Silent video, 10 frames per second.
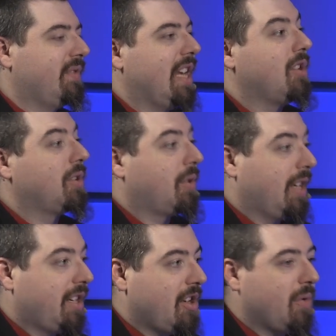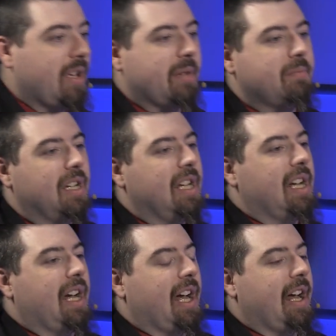if they don't already know him,
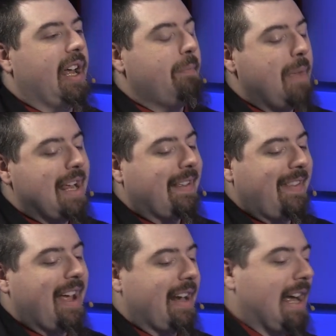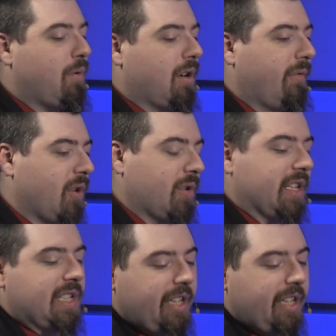and make that our focus.